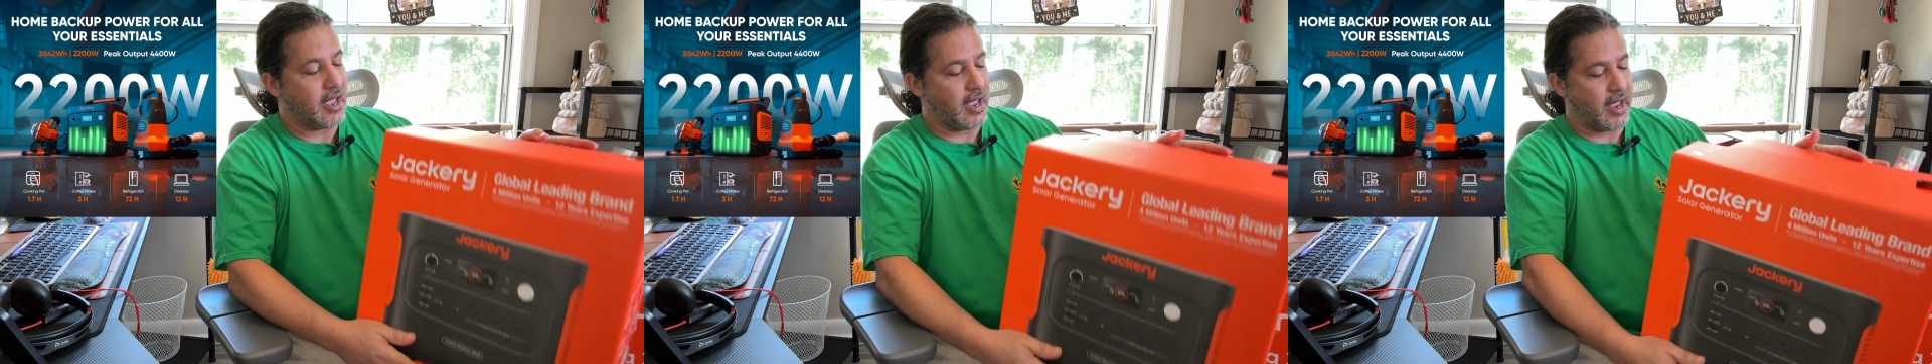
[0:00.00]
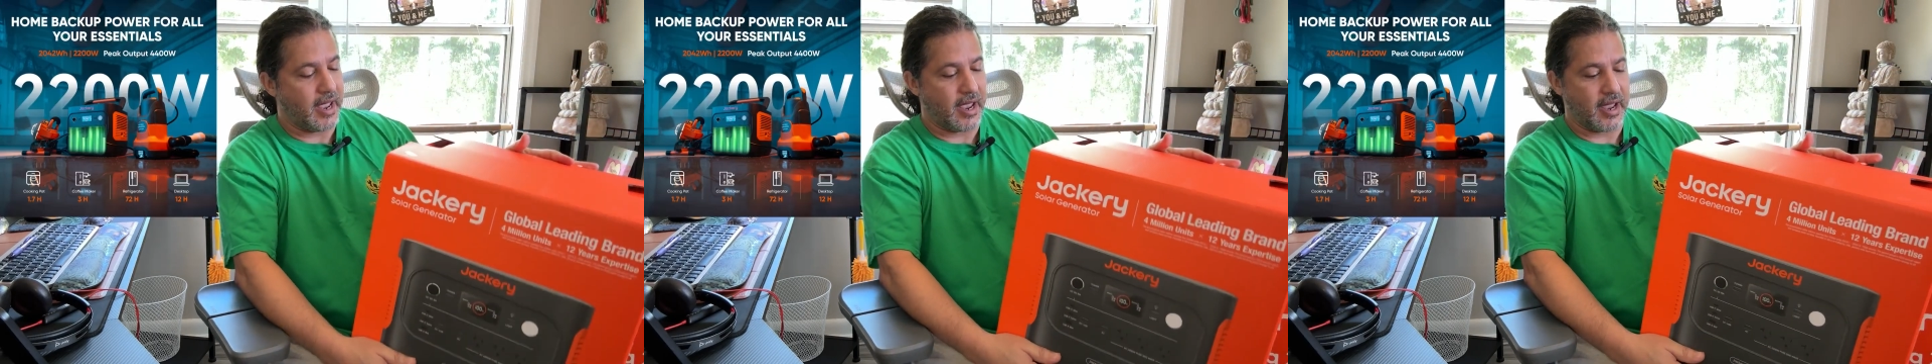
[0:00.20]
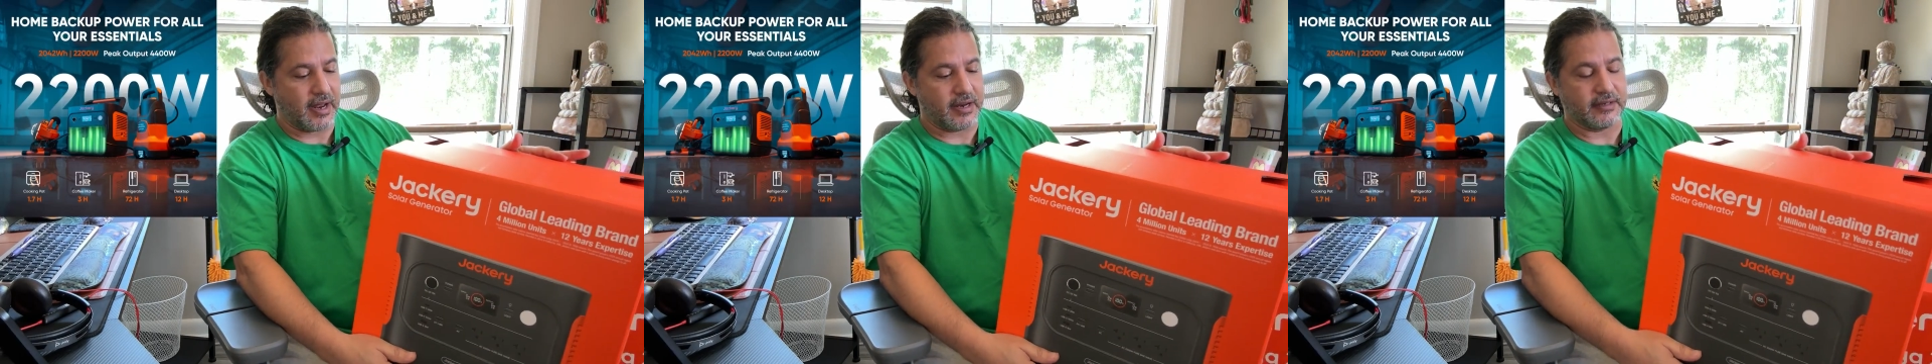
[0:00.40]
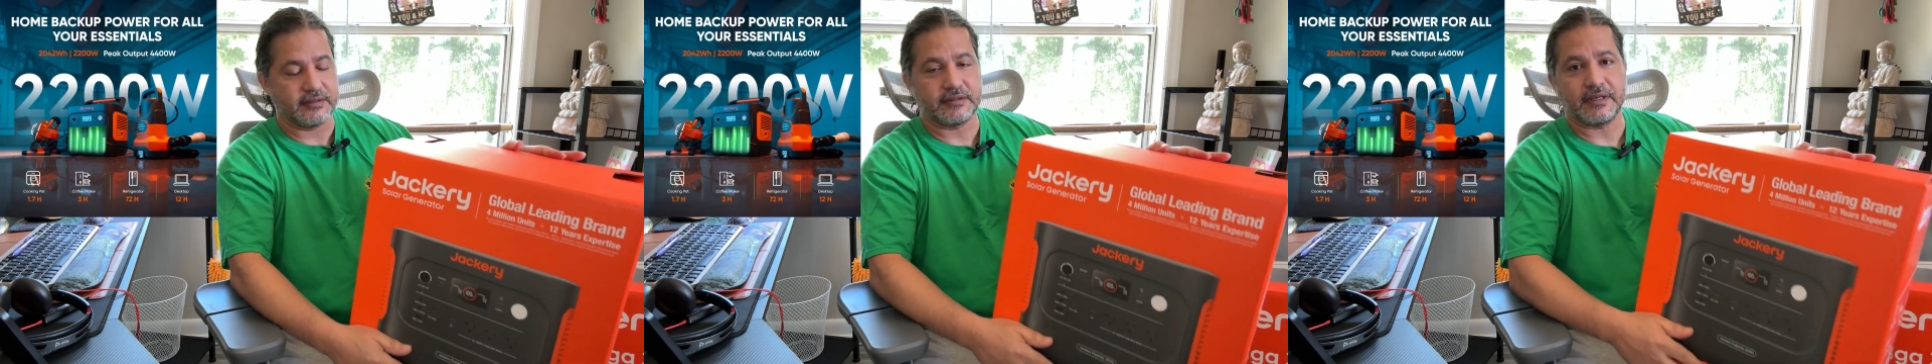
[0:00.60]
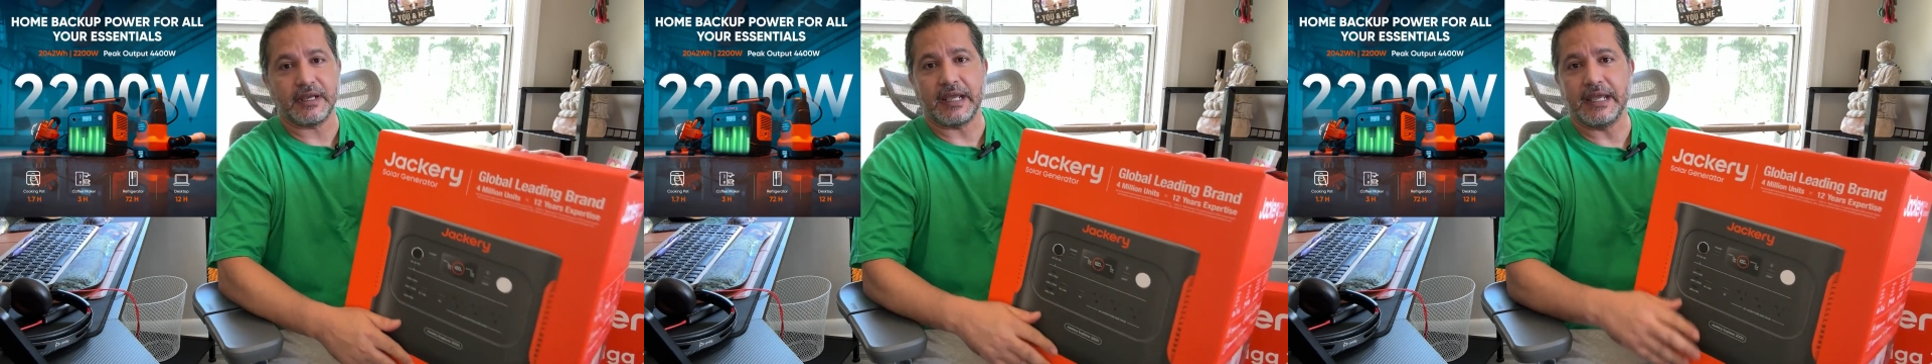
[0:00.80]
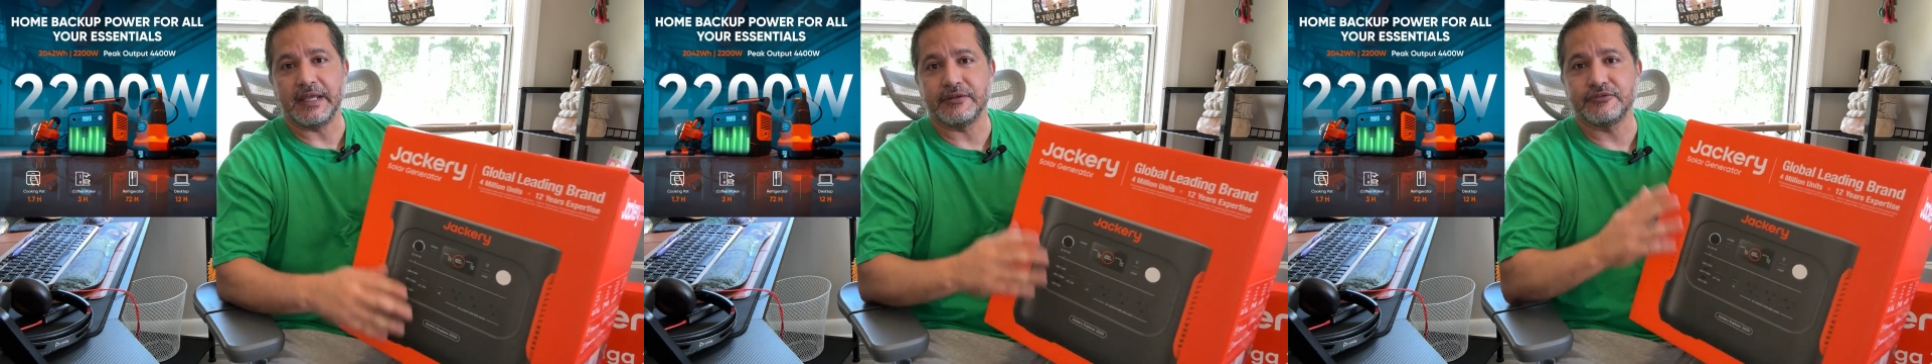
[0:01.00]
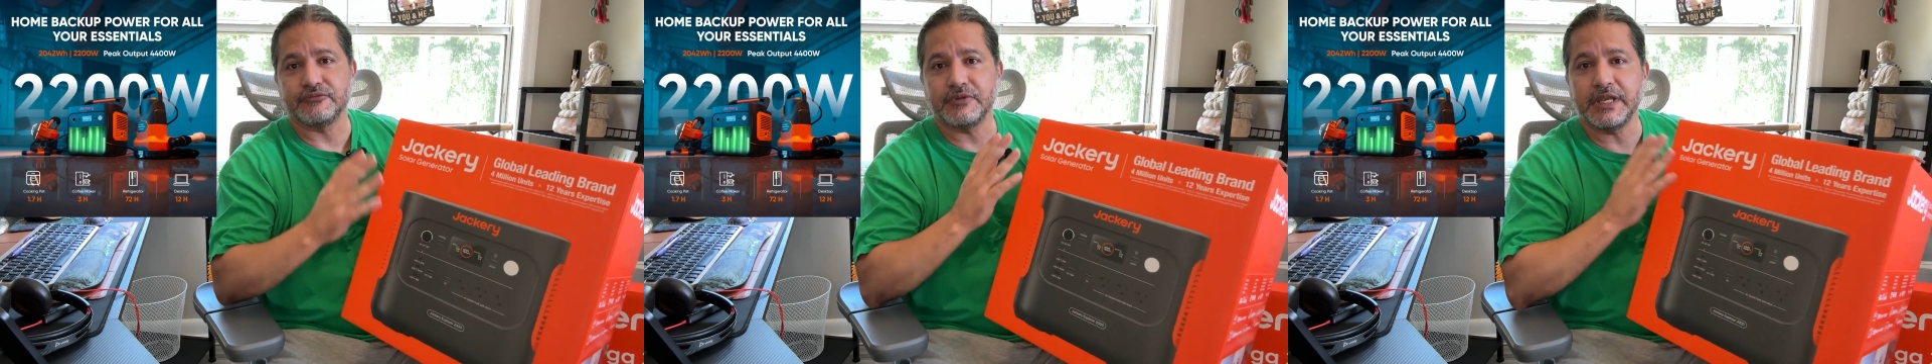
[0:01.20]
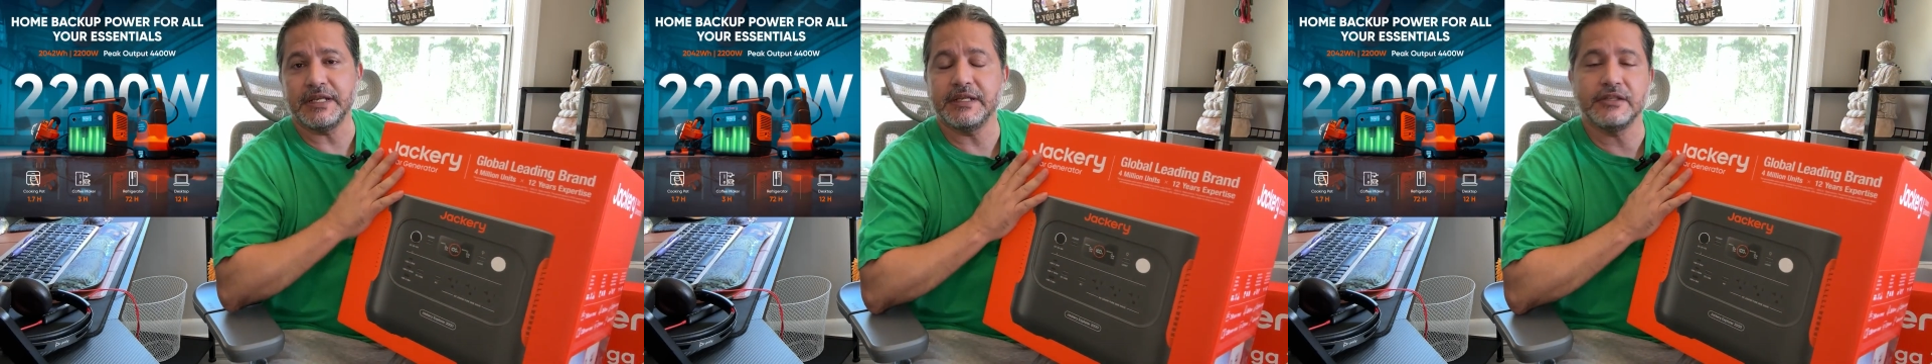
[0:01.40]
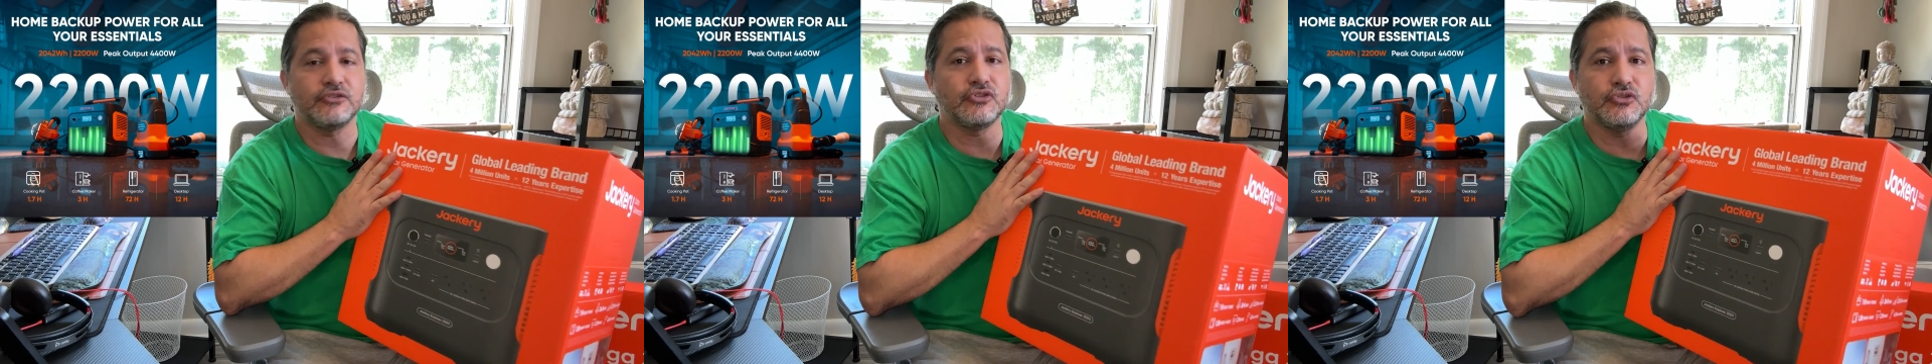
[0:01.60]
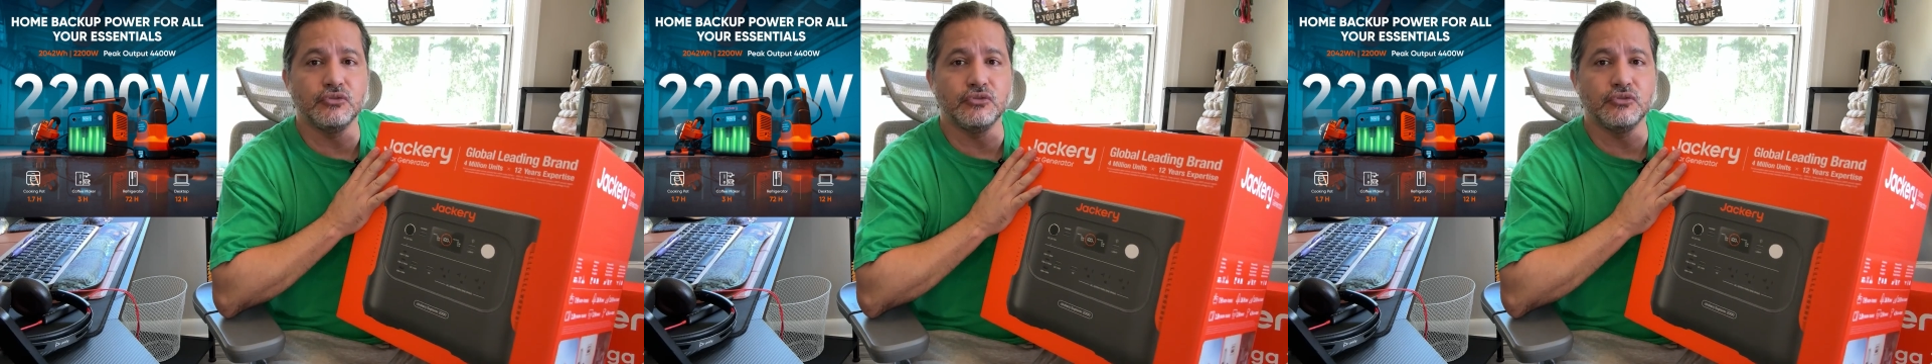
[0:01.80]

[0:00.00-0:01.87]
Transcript: and it's rated